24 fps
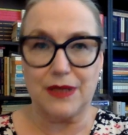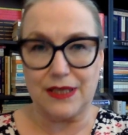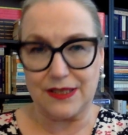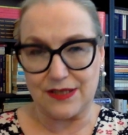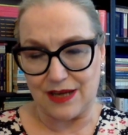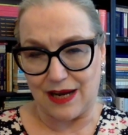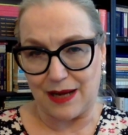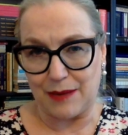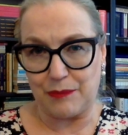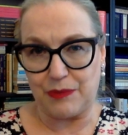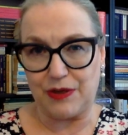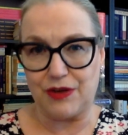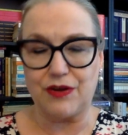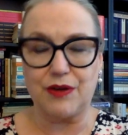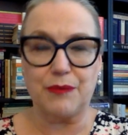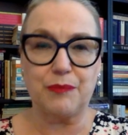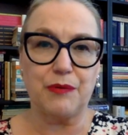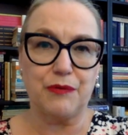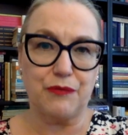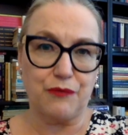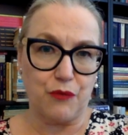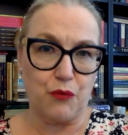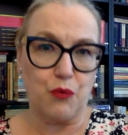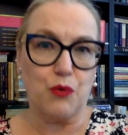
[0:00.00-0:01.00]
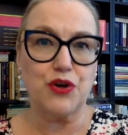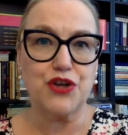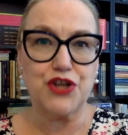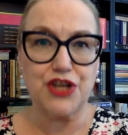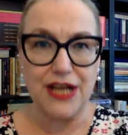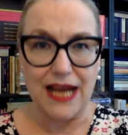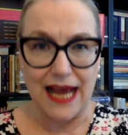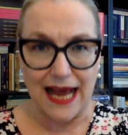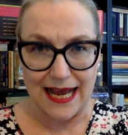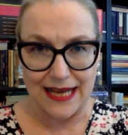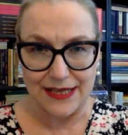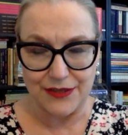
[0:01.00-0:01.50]
time period before she
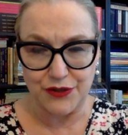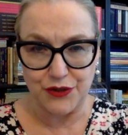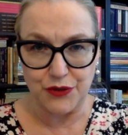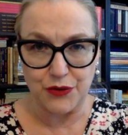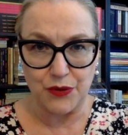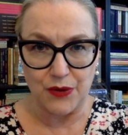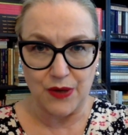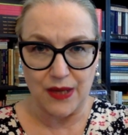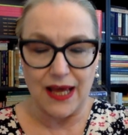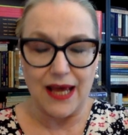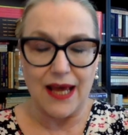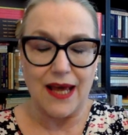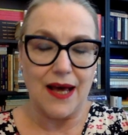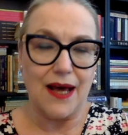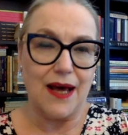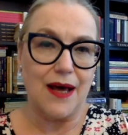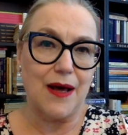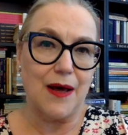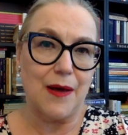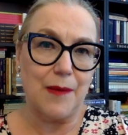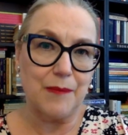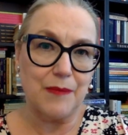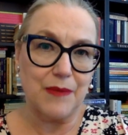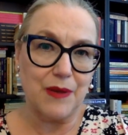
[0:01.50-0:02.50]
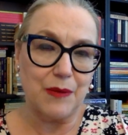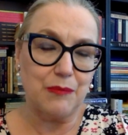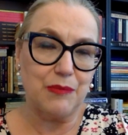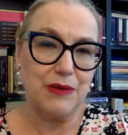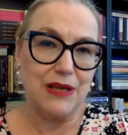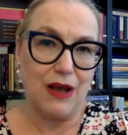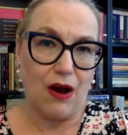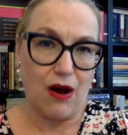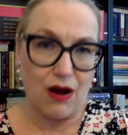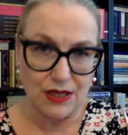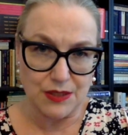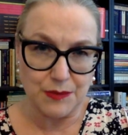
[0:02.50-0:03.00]
had to be
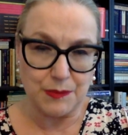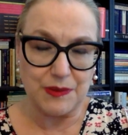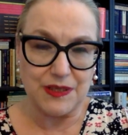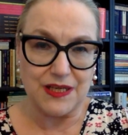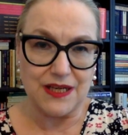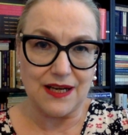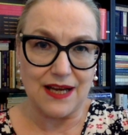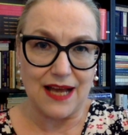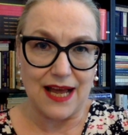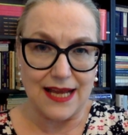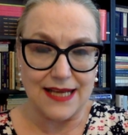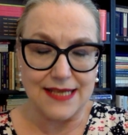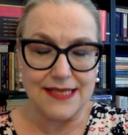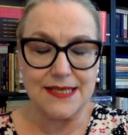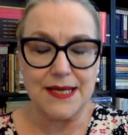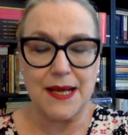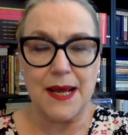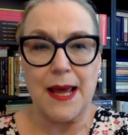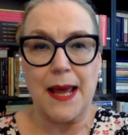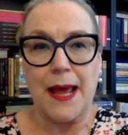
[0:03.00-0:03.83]
hospitalized.